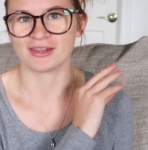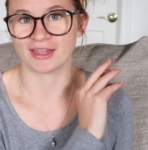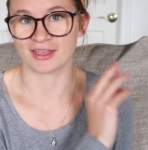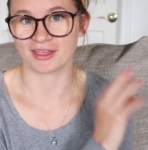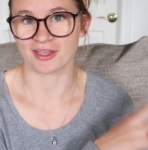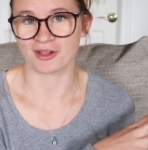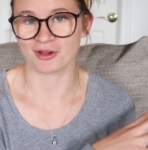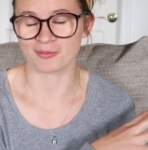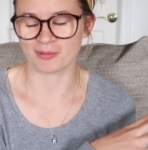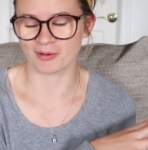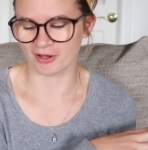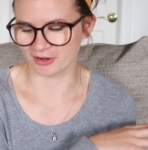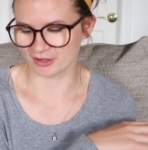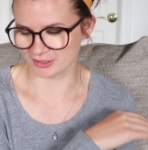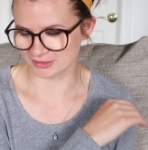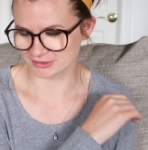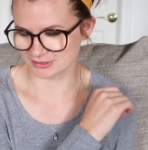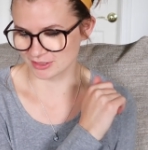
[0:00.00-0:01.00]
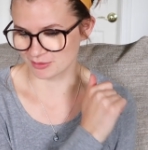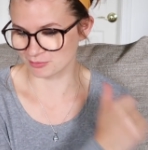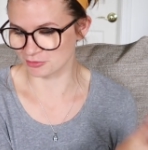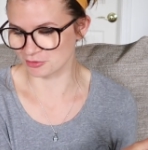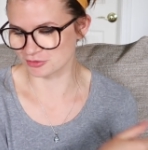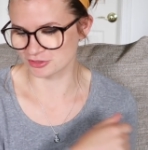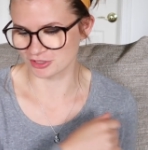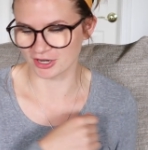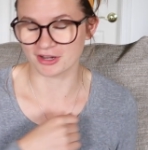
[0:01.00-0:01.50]
like hair products like
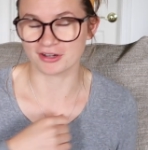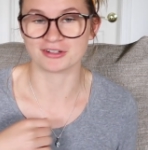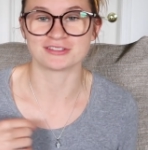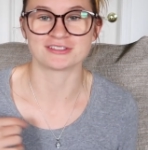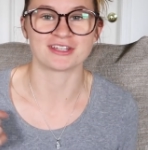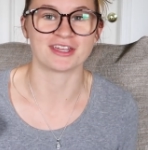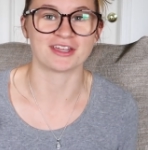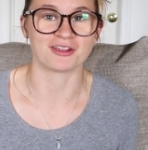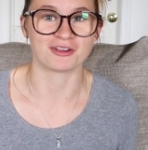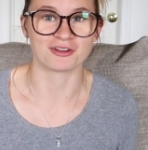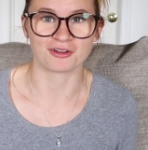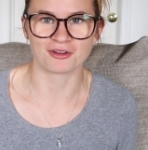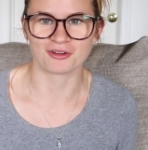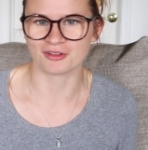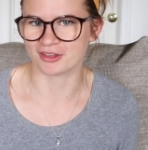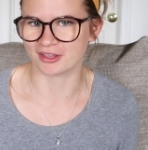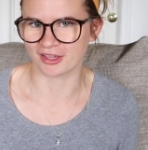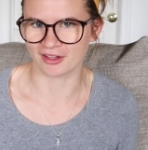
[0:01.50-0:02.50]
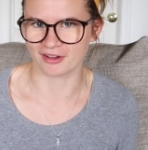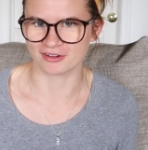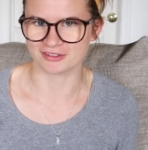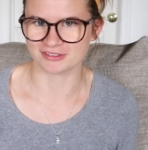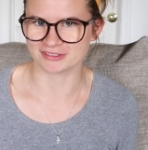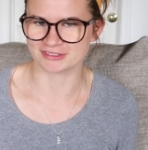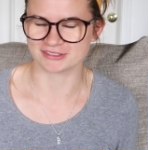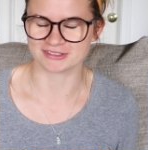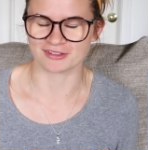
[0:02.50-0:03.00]
blow dryers and curling
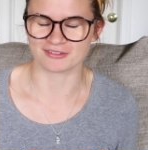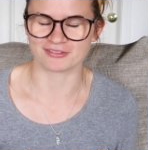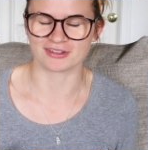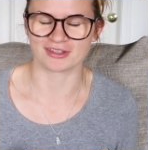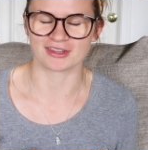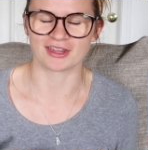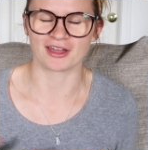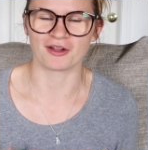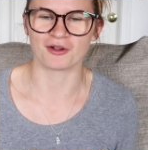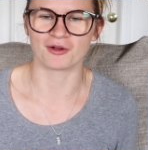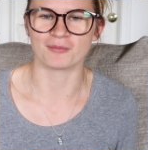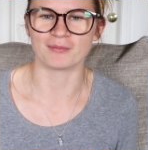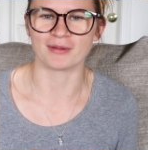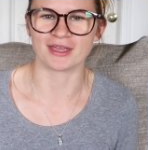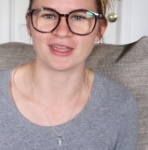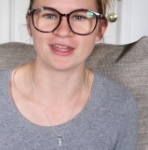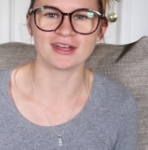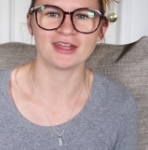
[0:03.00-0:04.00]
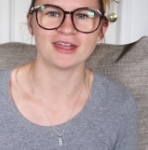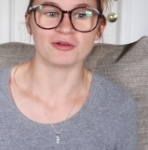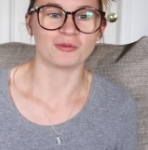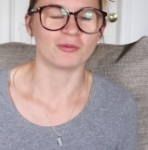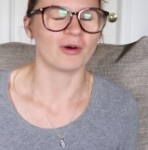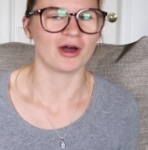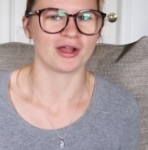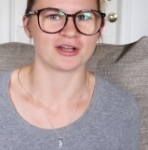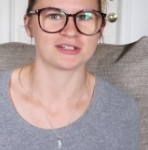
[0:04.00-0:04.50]
irons and stuff like that are made, the
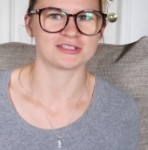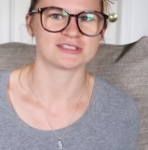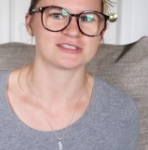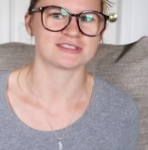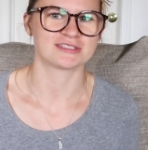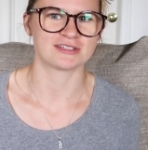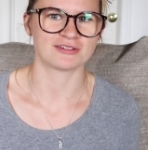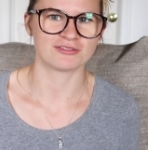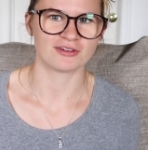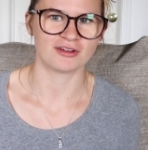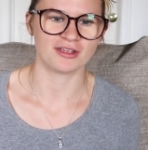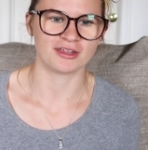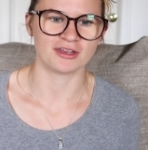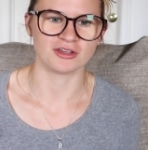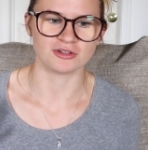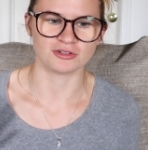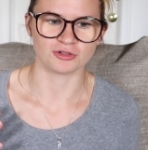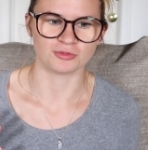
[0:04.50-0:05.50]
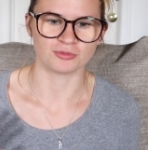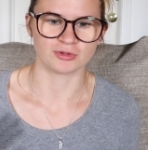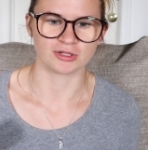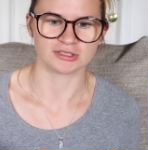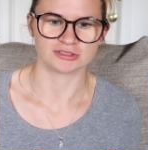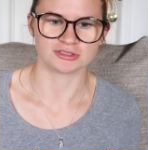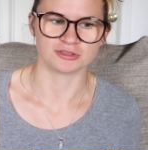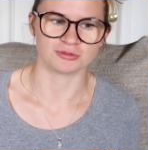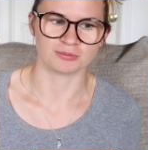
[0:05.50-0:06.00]
wattage is different, and you don't
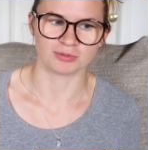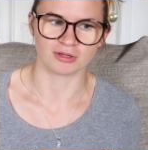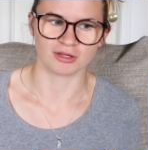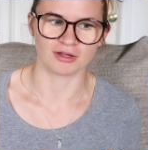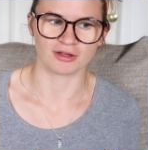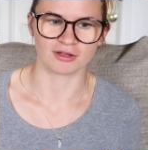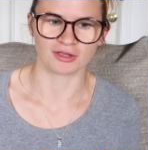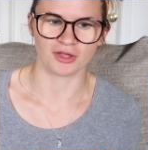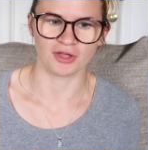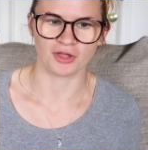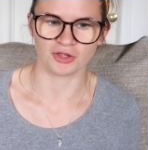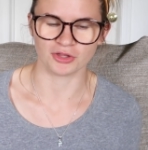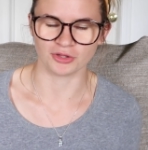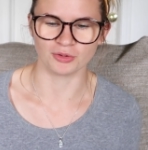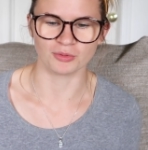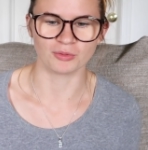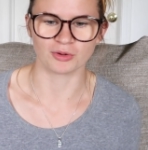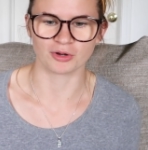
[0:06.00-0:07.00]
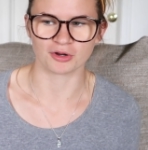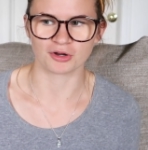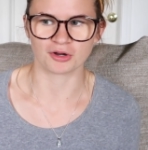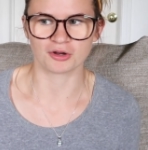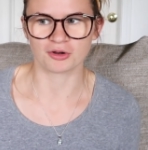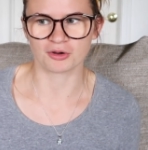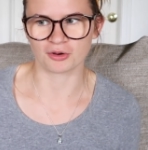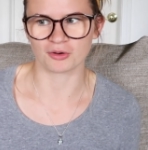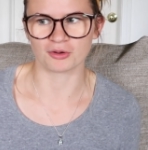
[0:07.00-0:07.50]
want to plug your
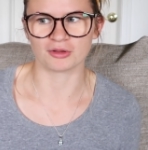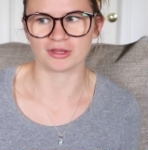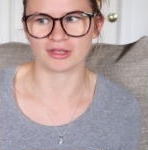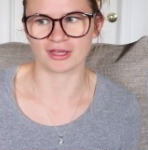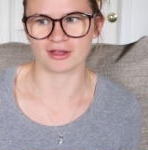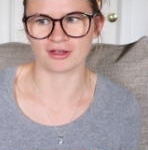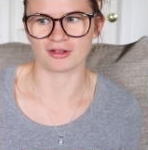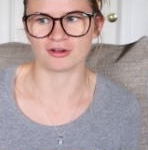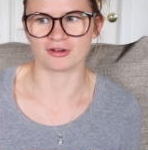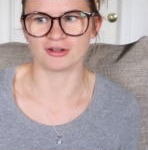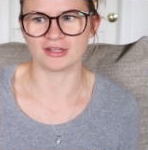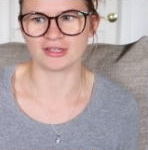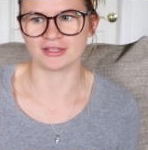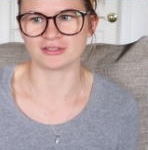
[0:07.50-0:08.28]
curling iron